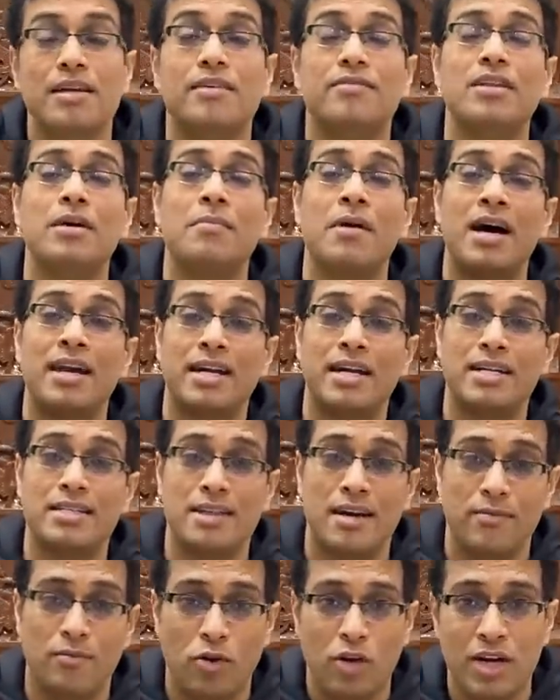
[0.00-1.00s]
If the markets
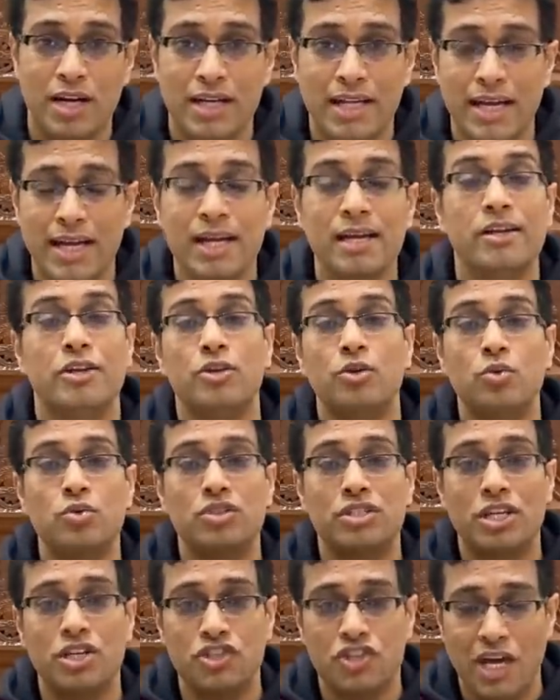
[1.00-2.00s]
are volatile,
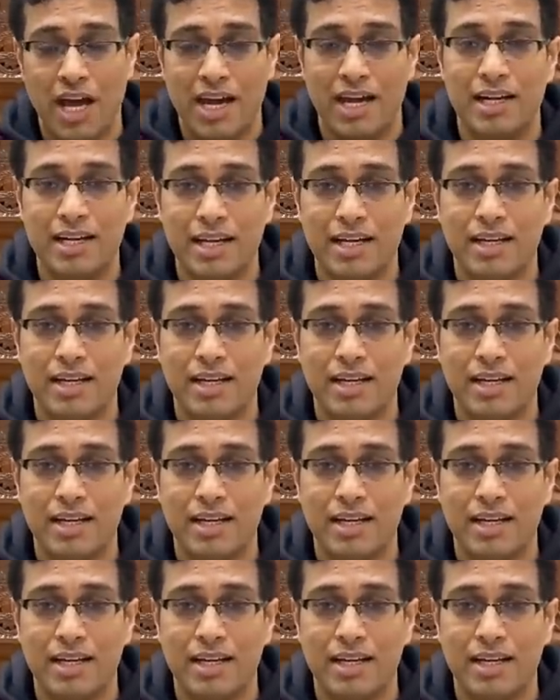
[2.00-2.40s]
use this channel